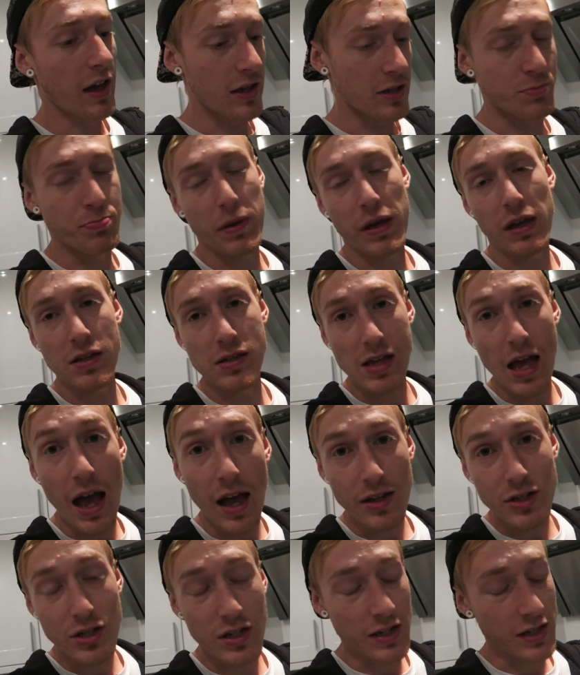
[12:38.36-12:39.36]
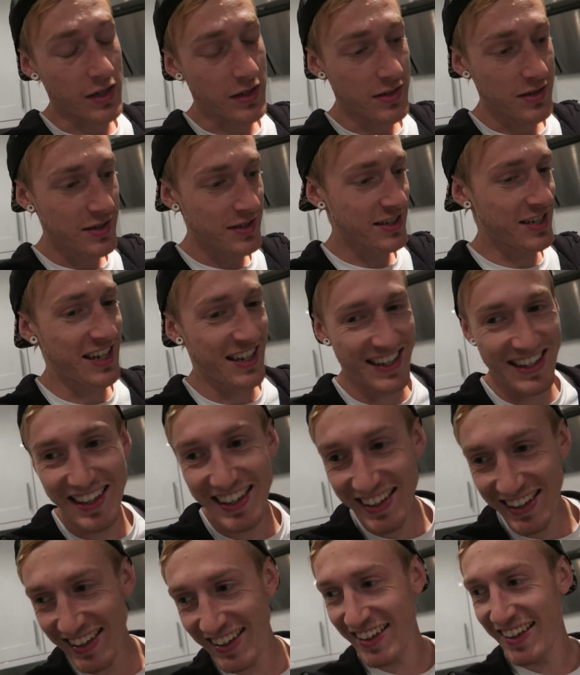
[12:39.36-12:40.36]
as big as it actually is.
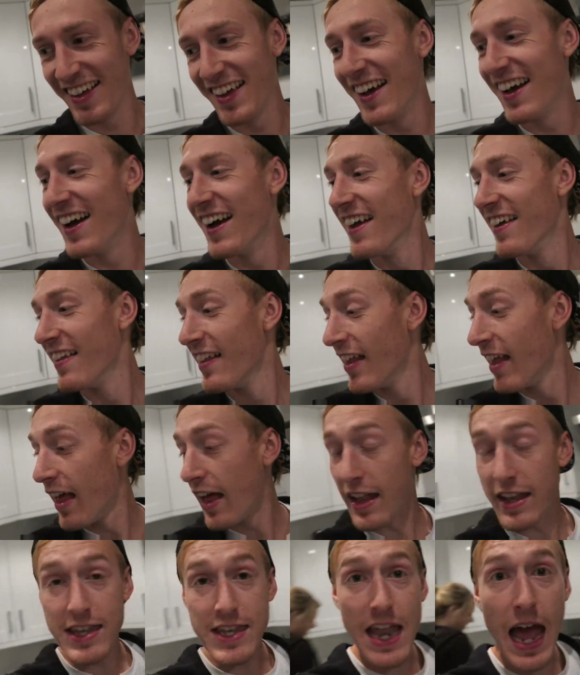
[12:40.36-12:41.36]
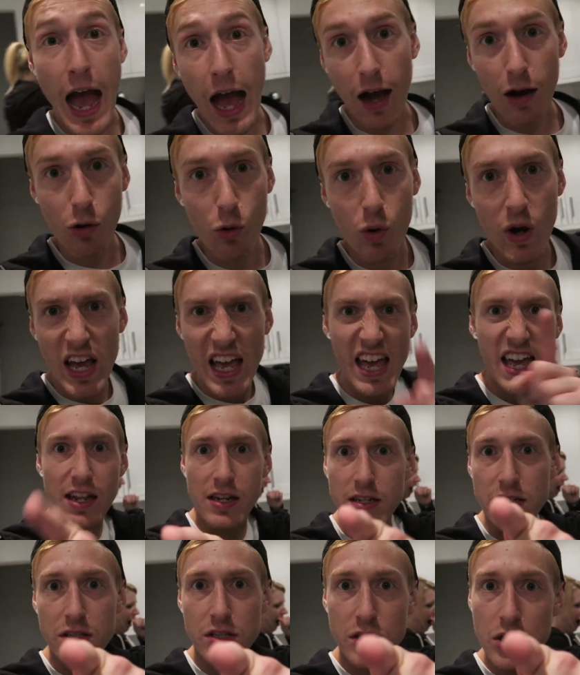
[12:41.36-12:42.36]
And now,
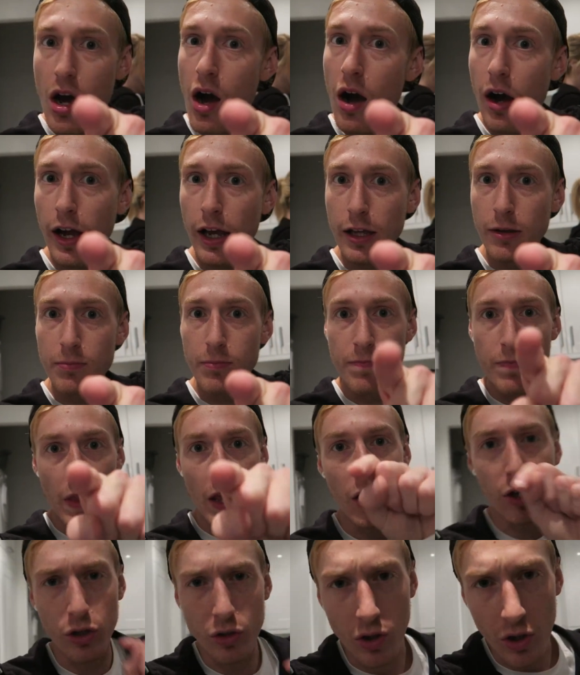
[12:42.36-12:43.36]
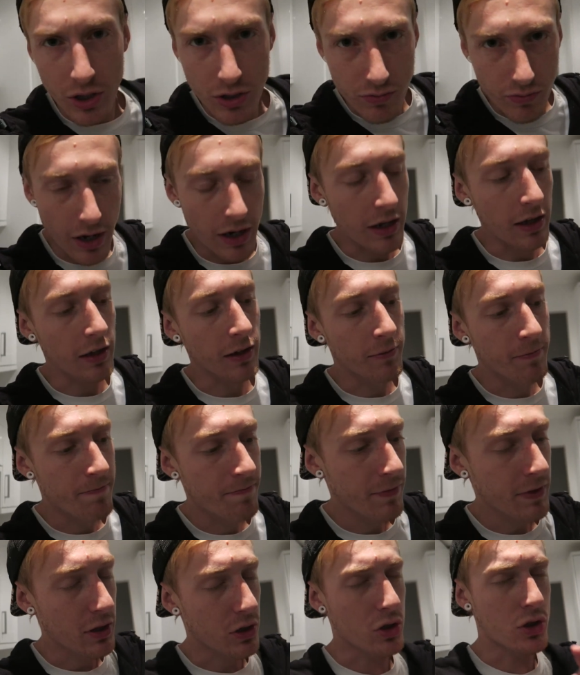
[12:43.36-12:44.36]
it is time. Are you guys ready?
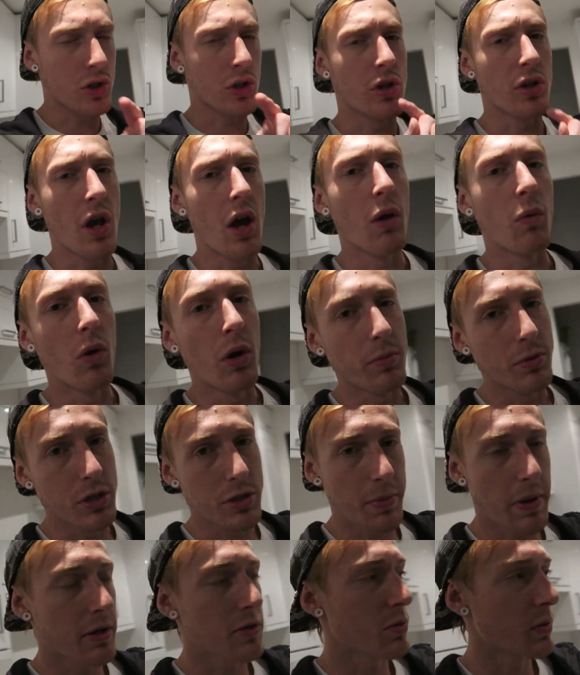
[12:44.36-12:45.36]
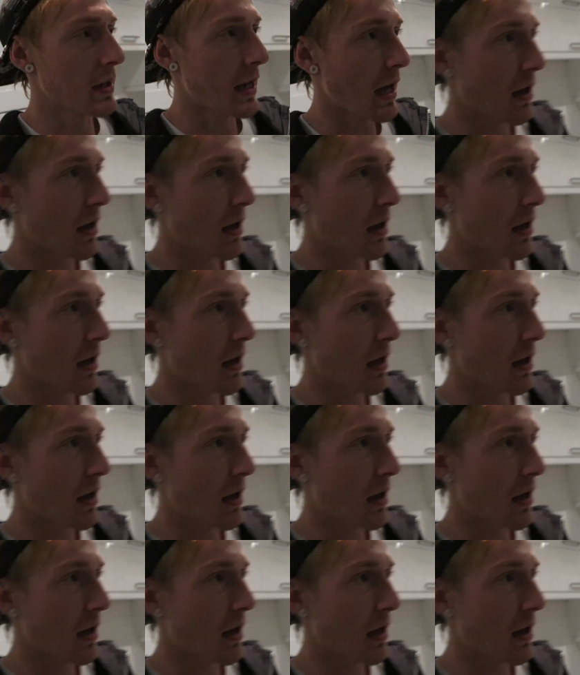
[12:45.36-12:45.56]
You should know what I'm just about to